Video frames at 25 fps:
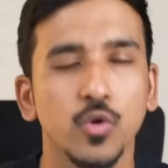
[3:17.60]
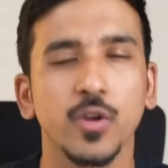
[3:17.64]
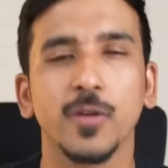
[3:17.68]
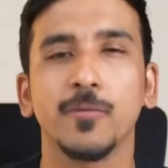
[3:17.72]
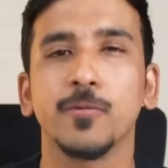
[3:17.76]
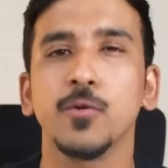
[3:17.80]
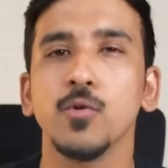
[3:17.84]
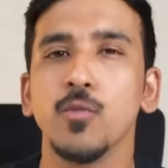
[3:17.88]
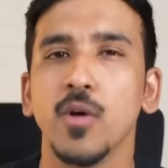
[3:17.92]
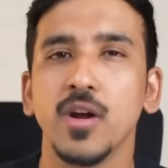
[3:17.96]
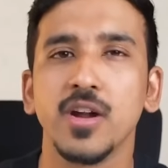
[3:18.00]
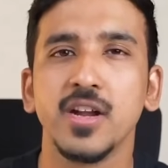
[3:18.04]
So
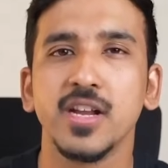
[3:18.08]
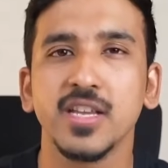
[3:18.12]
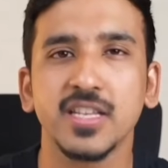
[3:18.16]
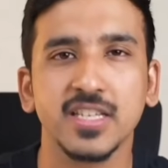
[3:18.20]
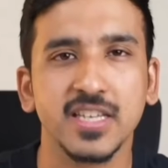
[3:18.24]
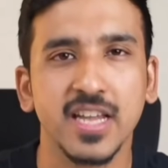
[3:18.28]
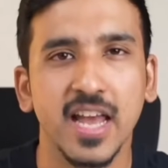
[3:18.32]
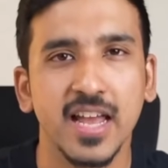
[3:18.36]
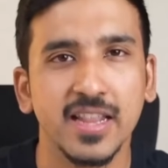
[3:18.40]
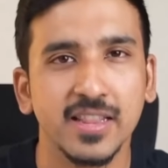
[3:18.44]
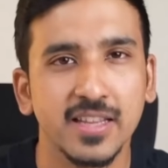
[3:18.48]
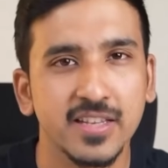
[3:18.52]
if you
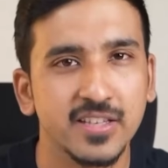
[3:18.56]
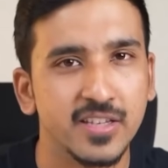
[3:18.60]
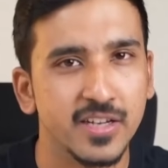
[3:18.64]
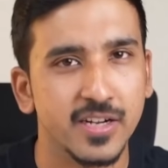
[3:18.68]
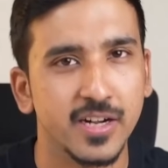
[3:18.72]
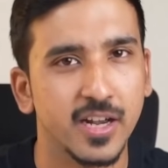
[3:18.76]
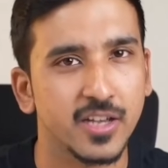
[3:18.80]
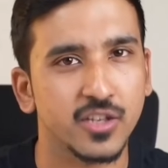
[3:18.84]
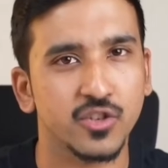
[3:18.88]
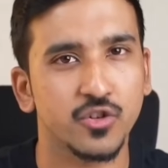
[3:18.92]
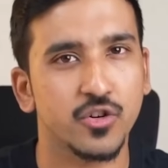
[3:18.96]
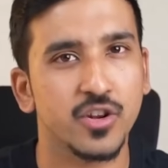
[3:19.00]
understand this
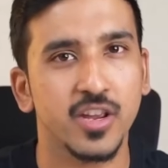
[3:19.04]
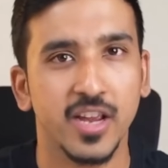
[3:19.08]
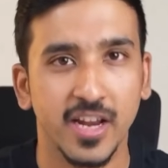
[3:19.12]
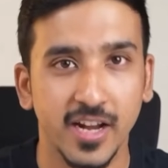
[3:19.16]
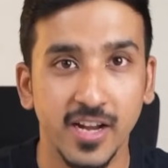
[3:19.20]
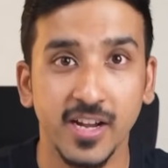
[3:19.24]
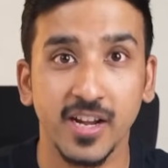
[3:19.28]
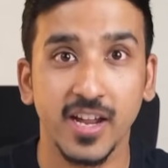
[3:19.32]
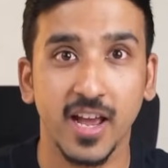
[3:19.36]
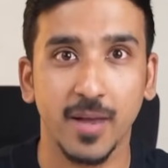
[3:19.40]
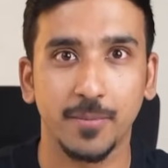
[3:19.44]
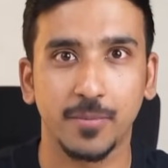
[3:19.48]
industry
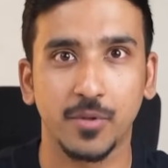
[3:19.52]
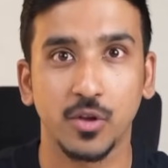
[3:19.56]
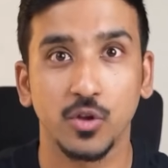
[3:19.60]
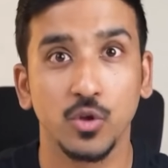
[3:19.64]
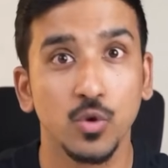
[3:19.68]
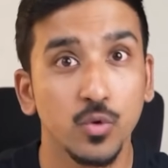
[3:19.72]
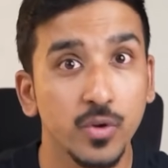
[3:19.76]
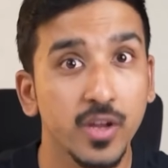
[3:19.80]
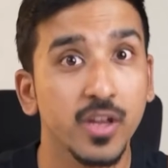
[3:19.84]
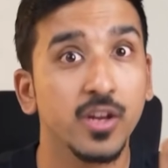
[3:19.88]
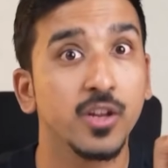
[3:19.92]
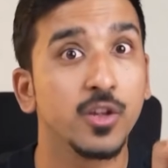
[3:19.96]
in depth,
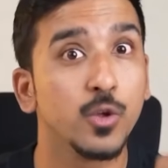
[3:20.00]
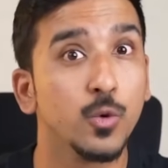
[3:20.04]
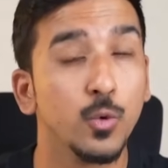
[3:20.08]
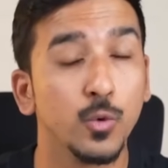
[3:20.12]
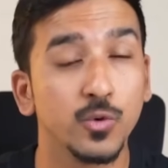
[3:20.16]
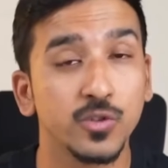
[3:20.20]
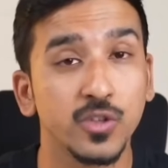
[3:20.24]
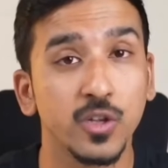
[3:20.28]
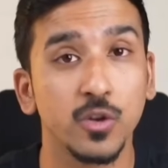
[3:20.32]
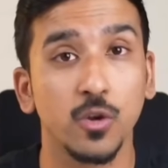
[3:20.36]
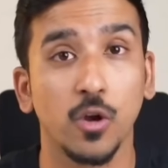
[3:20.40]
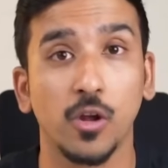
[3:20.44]
you can
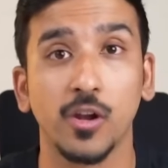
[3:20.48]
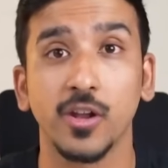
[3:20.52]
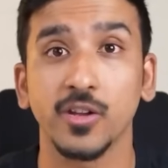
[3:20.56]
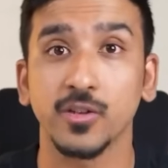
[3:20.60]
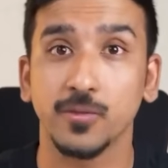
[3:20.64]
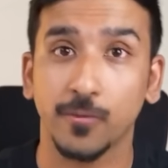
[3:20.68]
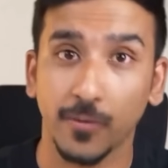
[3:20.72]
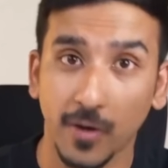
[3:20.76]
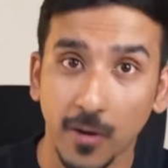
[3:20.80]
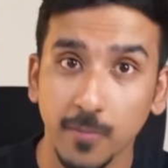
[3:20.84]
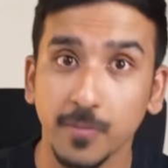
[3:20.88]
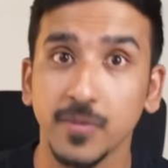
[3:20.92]
use the
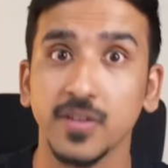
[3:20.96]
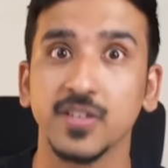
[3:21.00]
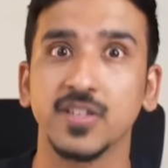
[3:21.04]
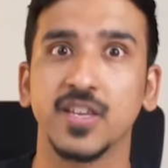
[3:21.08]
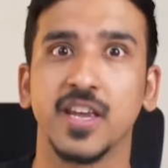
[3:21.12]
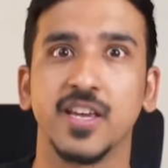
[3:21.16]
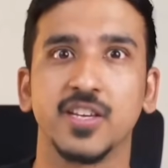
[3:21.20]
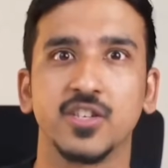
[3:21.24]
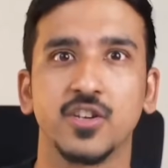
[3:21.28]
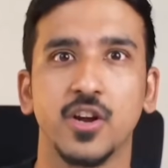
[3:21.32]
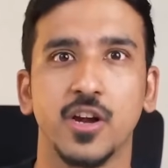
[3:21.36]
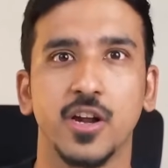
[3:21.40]
knowledge from this
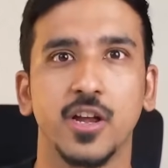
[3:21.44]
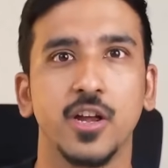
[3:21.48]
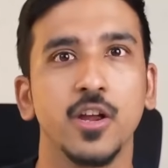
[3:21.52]
case